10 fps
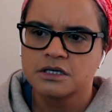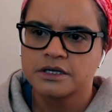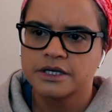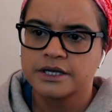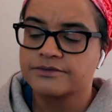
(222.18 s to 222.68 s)

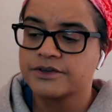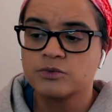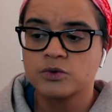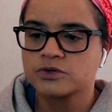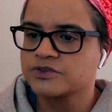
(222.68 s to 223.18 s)
If he
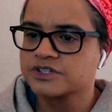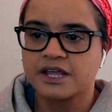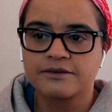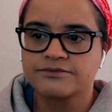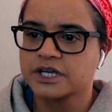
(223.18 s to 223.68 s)
walks her into
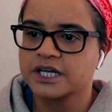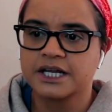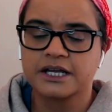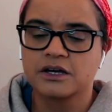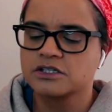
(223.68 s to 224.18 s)
that fucking
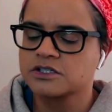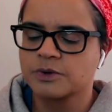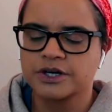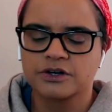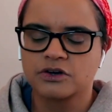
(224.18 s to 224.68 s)
lake, I swear
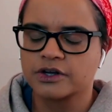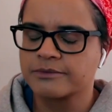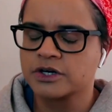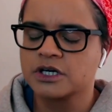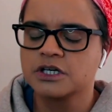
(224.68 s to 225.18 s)
to God, I'm
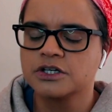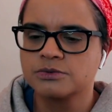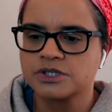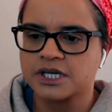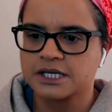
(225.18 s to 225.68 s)
gonna lose
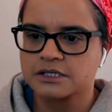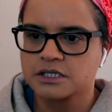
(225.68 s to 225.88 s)
it.